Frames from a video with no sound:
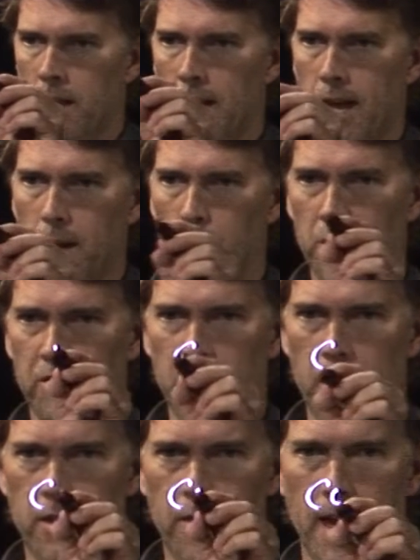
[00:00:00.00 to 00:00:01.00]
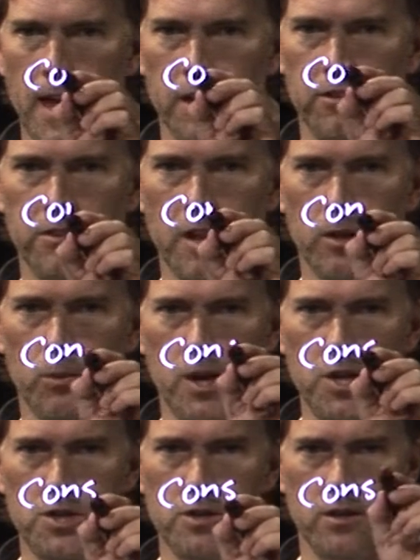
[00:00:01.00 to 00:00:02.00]
and we say that that
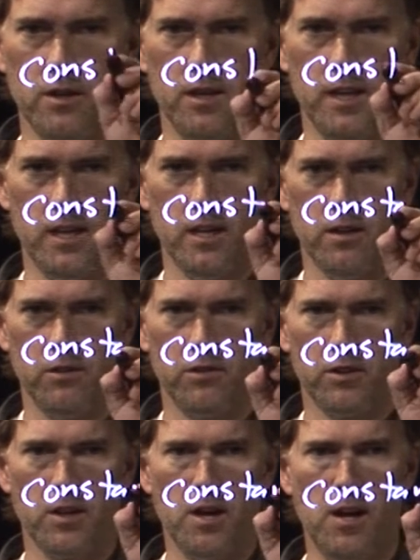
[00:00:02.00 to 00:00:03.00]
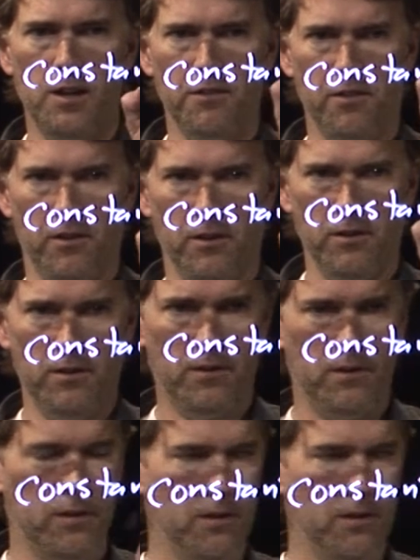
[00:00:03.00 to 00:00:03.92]
acceleration is constant,